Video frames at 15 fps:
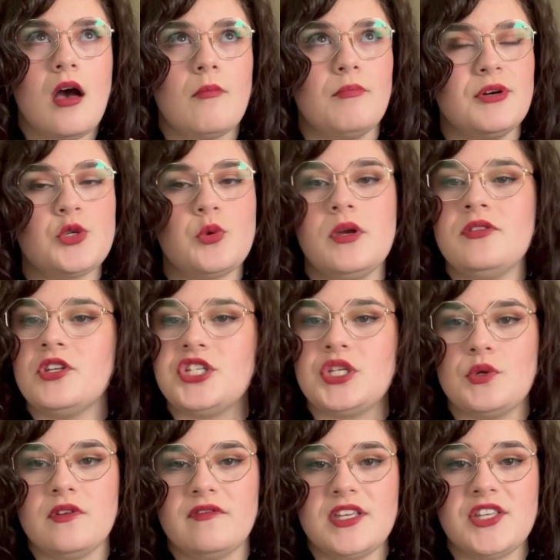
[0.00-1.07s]
Between the
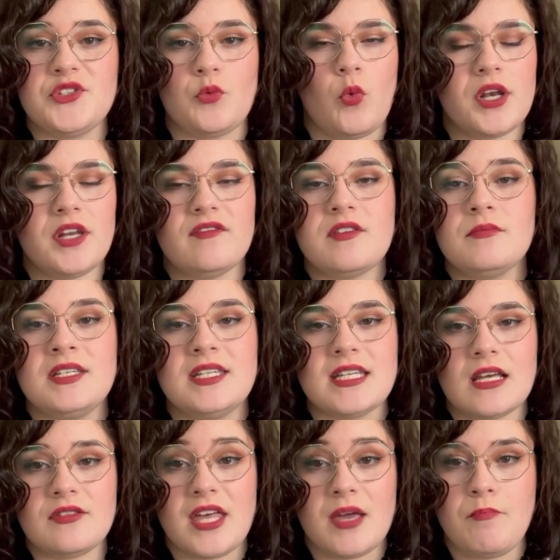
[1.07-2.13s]
two of these, one of them,
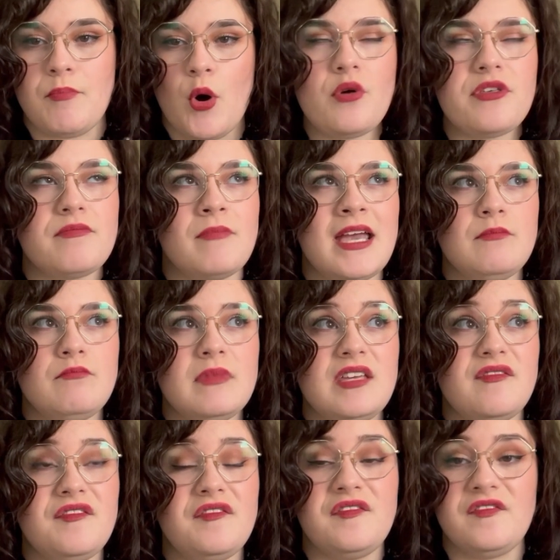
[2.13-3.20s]
they both made me
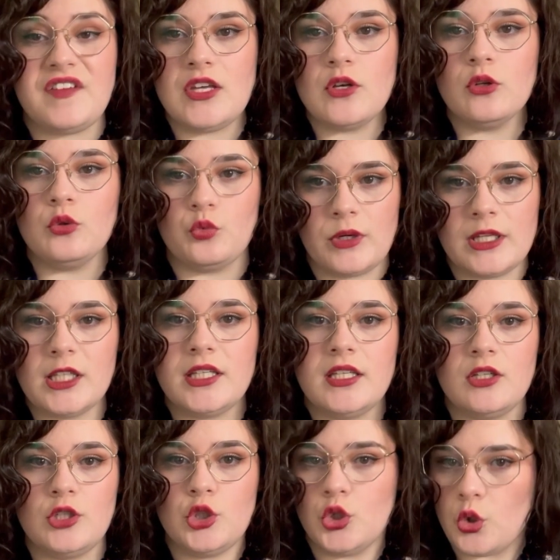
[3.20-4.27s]
feel really
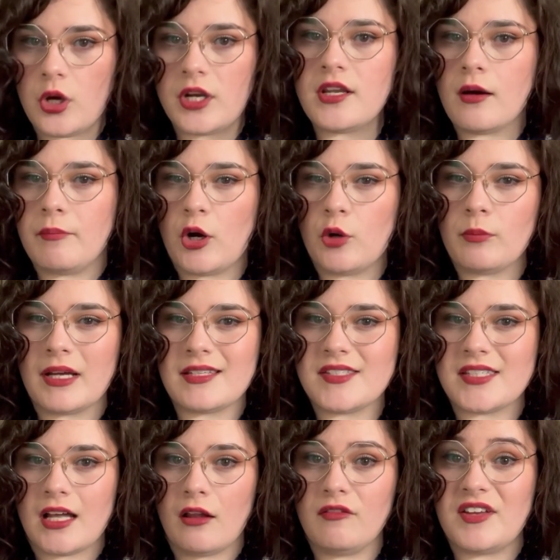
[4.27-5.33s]
good about
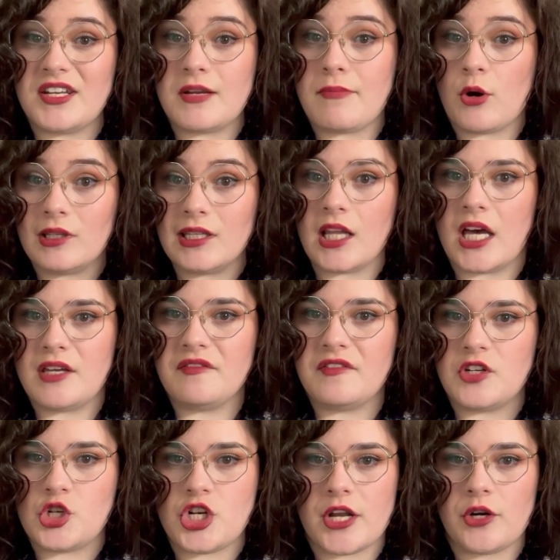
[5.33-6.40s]
myself and about life
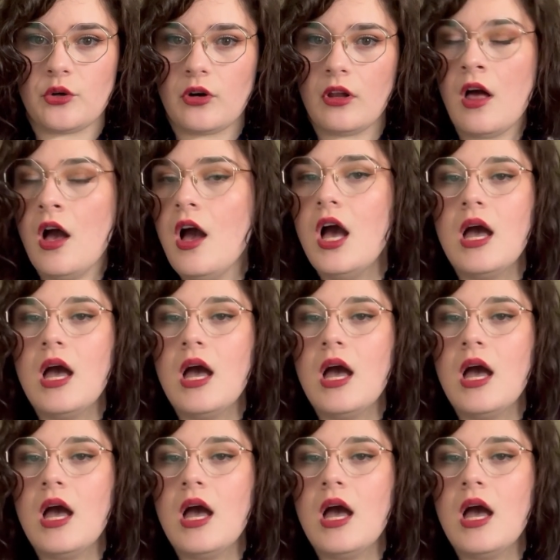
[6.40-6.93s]
in general,